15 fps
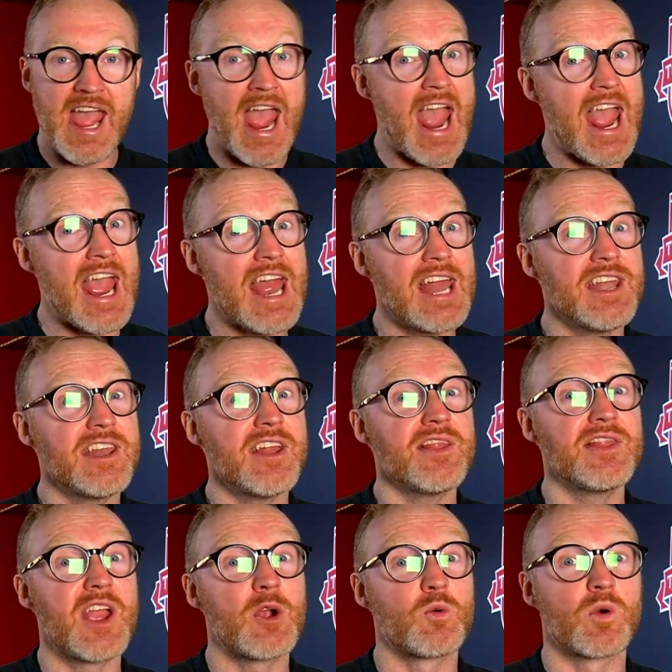And
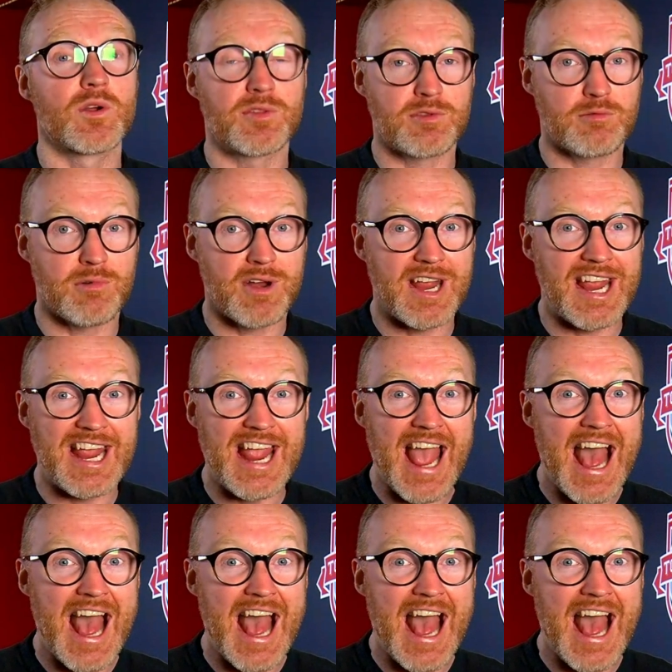there were 3,